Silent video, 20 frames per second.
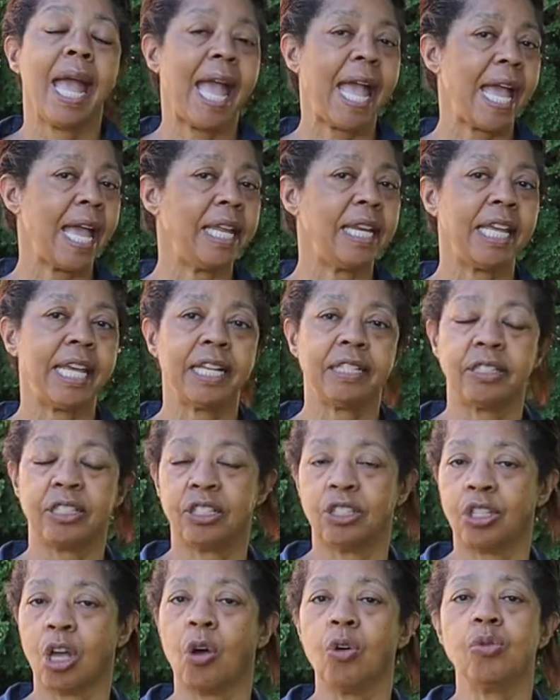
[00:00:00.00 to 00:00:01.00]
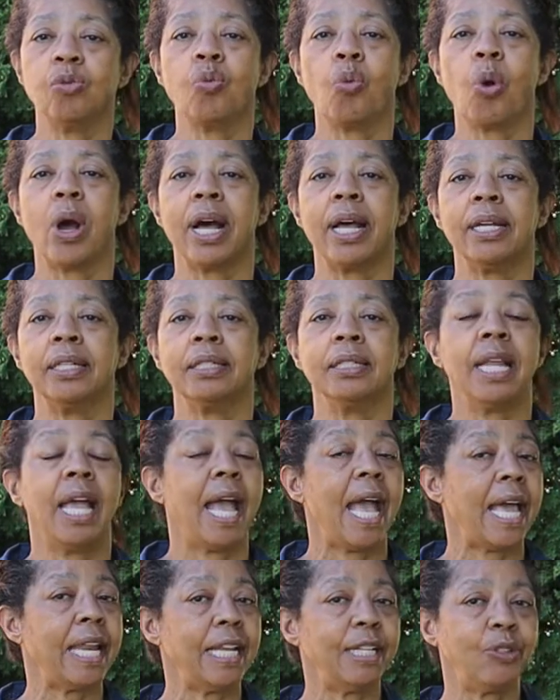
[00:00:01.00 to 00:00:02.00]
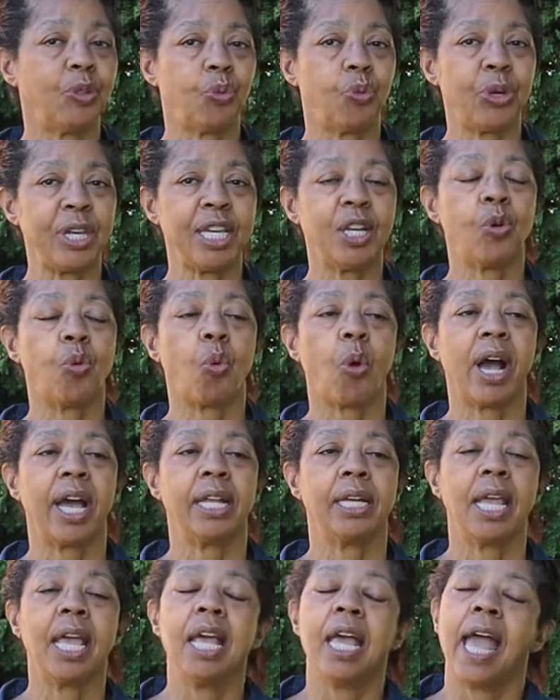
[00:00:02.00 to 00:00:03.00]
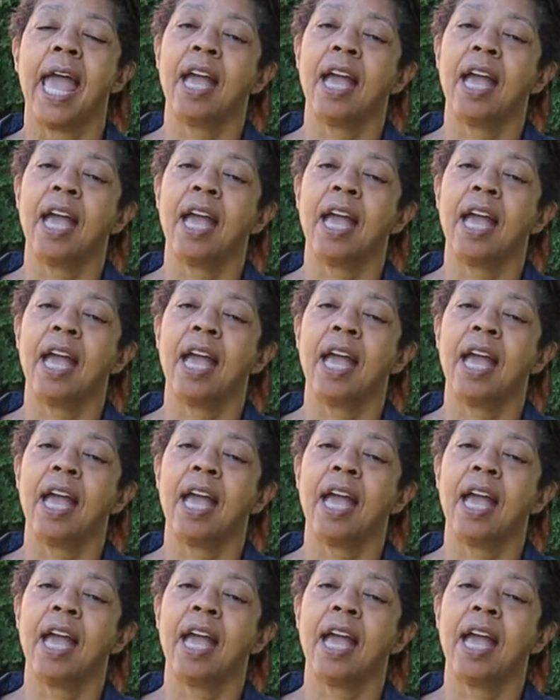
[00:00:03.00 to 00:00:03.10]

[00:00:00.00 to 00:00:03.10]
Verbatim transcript: and it's zone one and it's week one,